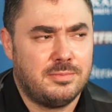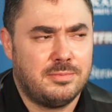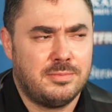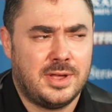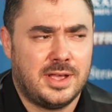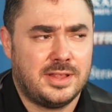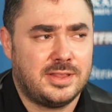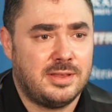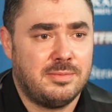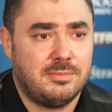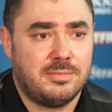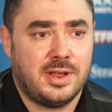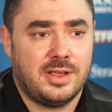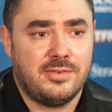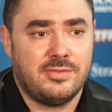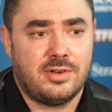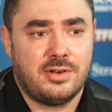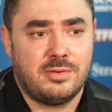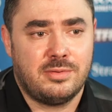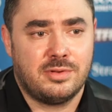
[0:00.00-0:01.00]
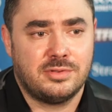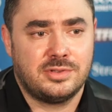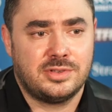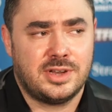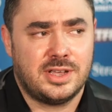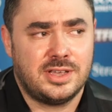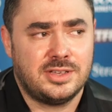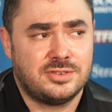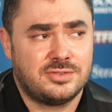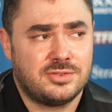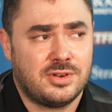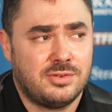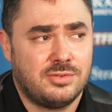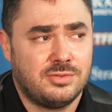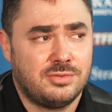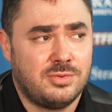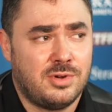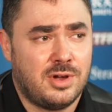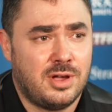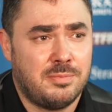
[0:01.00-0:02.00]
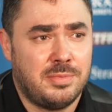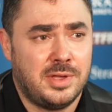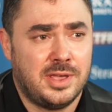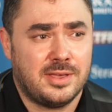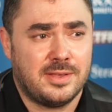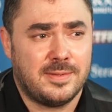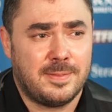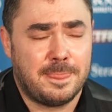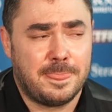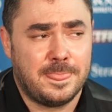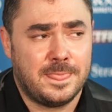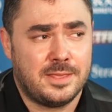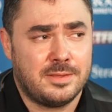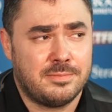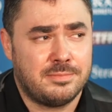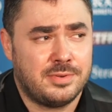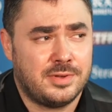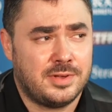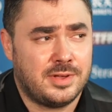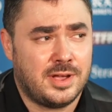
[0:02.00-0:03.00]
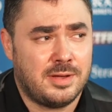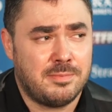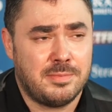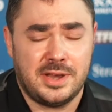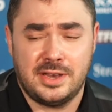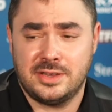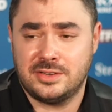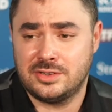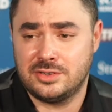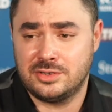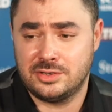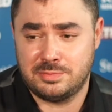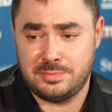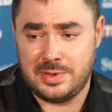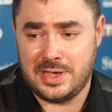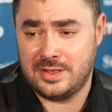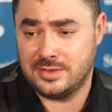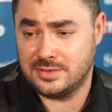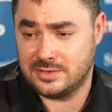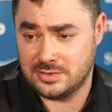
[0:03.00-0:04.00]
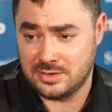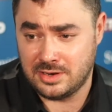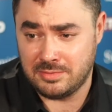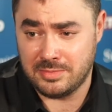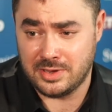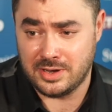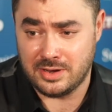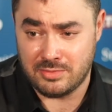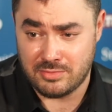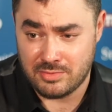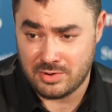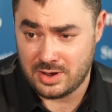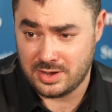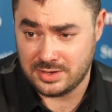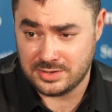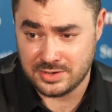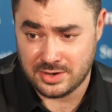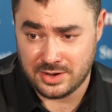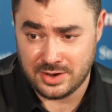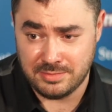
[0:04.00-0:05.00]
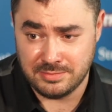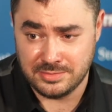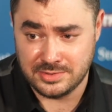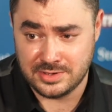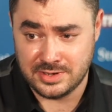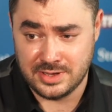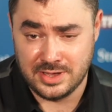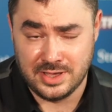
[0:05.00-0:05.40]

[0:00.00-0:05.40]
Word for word: Matt didn't play very well today, struggled quite a bit. But I managed to just pounce on him at the right times.